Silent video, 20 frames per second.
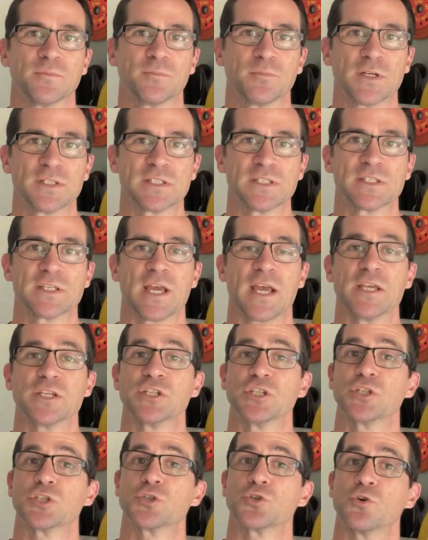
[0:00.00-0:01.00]

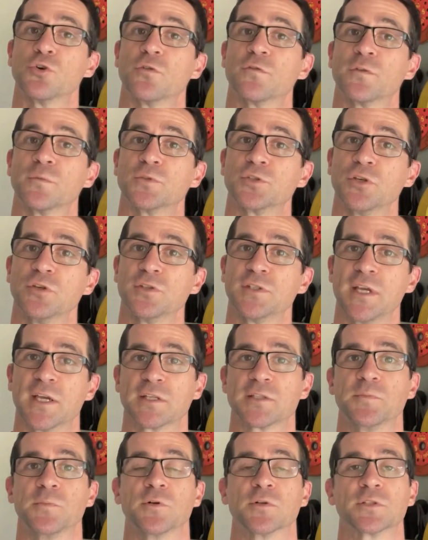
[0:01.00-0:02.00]
presentation is drawn from two
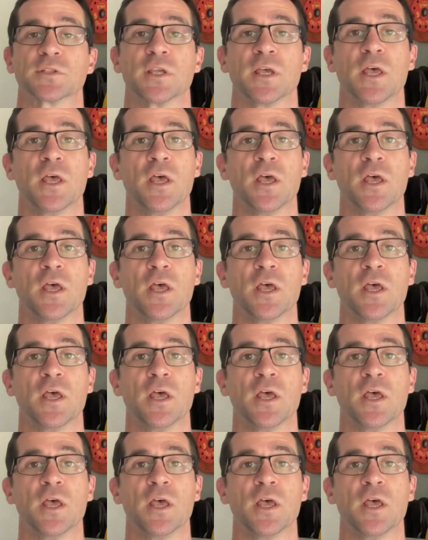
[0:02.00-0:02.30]
textbooks.